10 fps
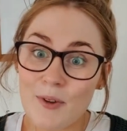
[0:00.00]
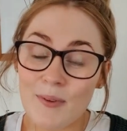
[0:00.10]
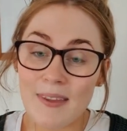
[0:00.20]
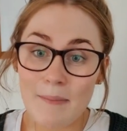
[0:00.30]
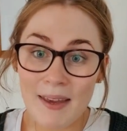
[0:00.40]

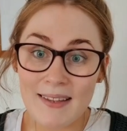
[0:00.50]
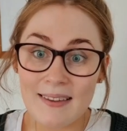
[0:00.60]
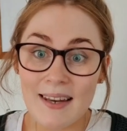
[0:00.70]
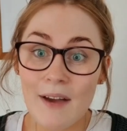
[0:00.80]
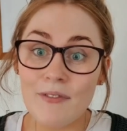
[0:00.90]
which was
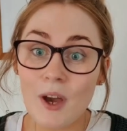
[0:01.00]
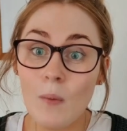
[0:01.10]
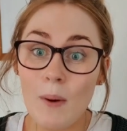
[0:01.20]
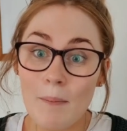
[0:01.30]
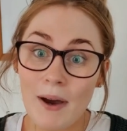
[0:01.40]
amazing
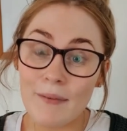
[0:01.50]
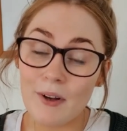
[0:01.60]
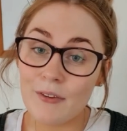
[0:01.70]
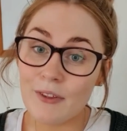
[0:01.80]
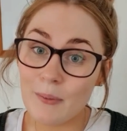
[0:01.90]
after a
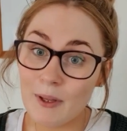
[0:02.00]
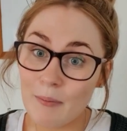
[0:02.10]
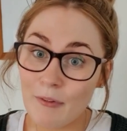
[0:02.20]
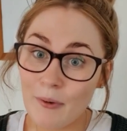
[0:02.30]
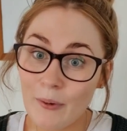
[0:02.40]
£1 loss the
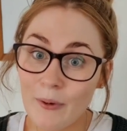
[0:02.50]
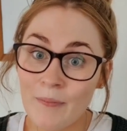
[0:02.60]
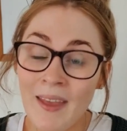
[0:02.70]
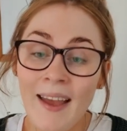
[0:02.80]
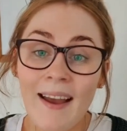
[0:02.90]
week
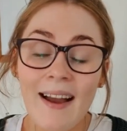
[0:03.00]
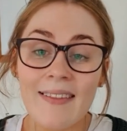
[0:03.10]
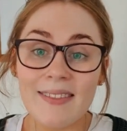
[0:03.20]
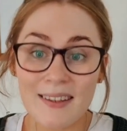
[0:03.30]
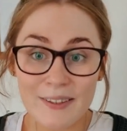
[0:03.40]
before.
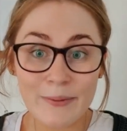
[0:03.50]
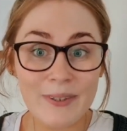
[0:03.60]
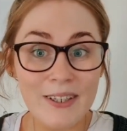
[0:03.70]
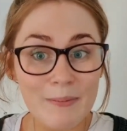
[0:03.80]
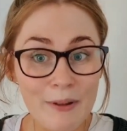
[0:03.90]
And
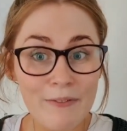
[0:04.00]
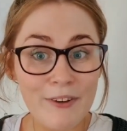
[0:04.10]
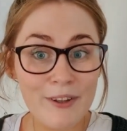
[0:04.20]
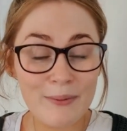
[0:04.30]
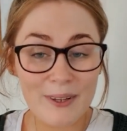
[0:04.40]
this week, my
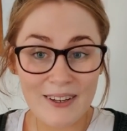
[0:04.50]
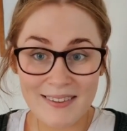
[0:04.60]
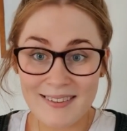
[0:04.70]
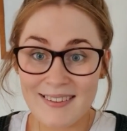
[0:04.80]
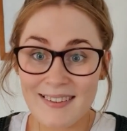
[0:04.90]
first
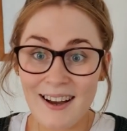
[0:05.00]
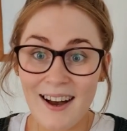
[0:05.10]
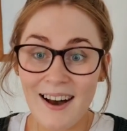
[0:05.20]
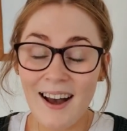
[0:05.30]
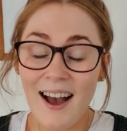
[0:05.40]
week on
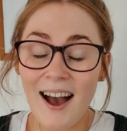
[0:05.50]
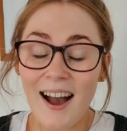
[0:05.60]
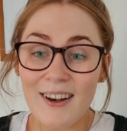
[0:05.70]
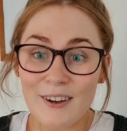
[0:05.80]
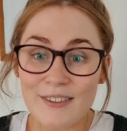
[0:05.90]
TDR,
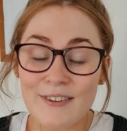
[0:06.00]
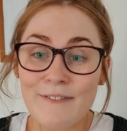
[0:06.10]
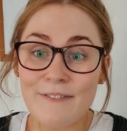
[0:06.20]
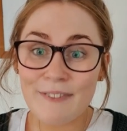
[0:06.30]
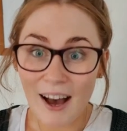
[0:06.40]
I
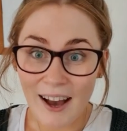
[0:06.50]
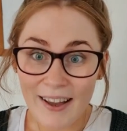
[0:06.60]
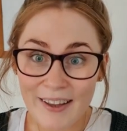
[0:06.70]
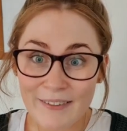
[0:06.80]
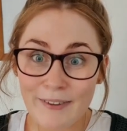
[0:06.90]
lost
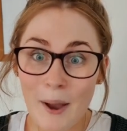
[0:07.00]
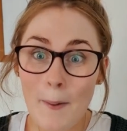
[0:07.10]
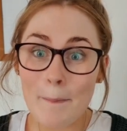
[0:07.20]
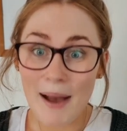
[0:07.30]
£5.